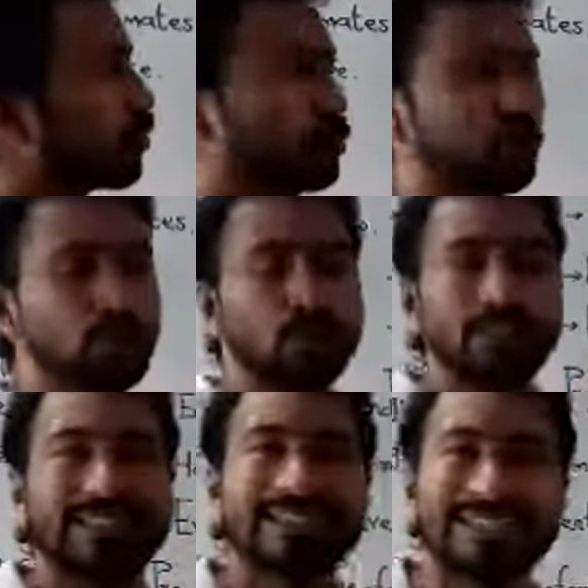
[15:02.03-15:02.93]
to
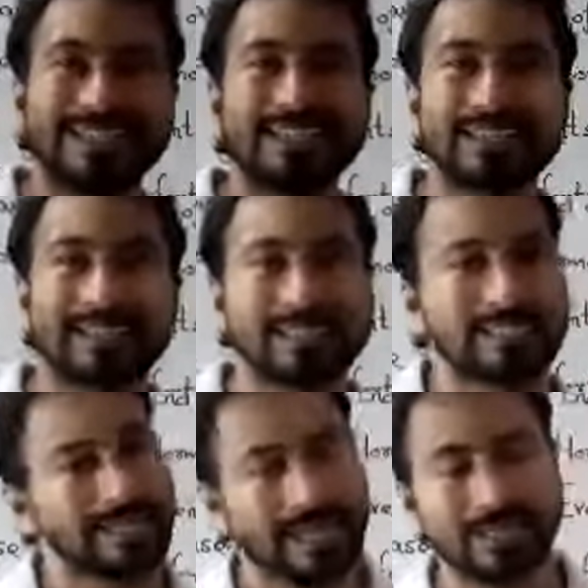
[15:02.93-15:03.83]
the senescence
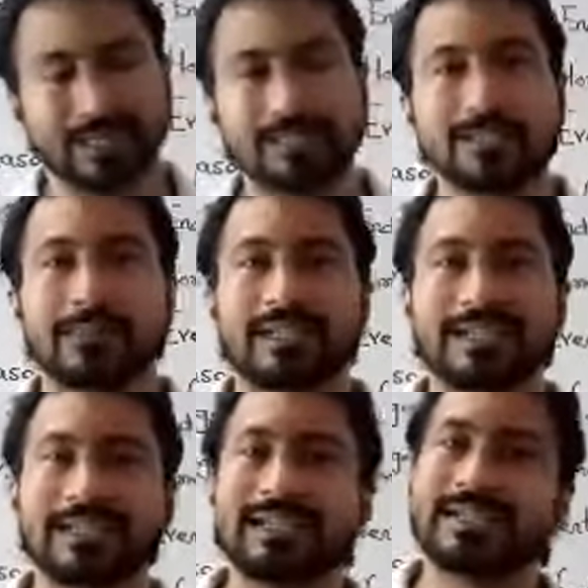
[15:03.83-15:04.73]
and
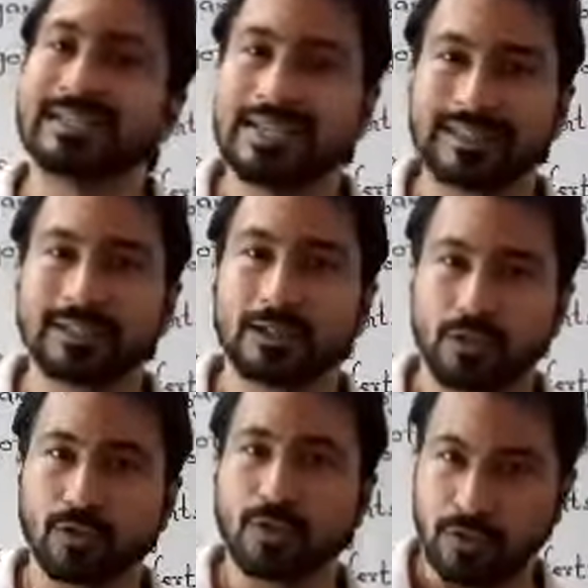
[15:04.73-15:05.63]
ultimately death
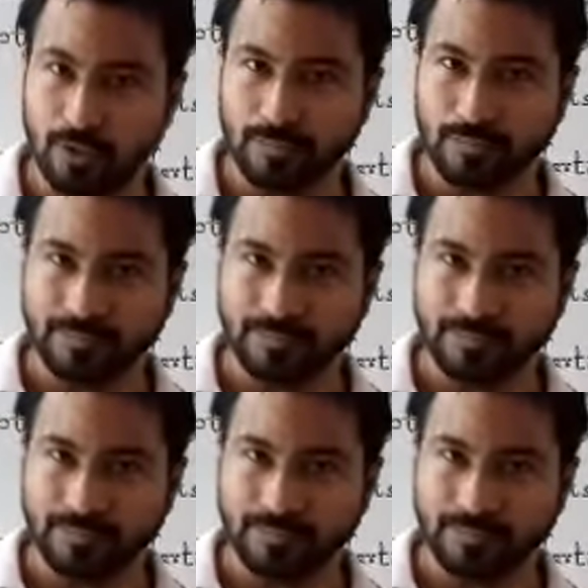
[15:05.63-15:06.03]
also.